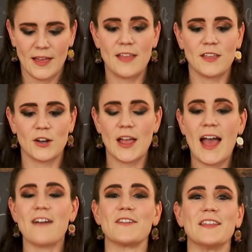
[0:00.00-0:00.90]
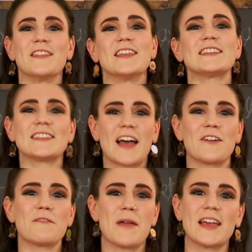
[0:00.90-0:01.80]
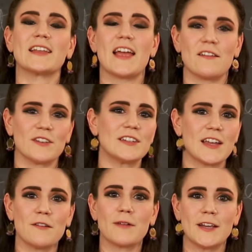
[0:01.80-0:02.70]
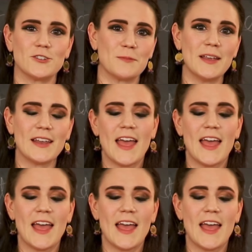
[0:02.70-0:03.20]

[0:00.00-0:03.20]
And there you have it. This is how you make an everyday arrangement.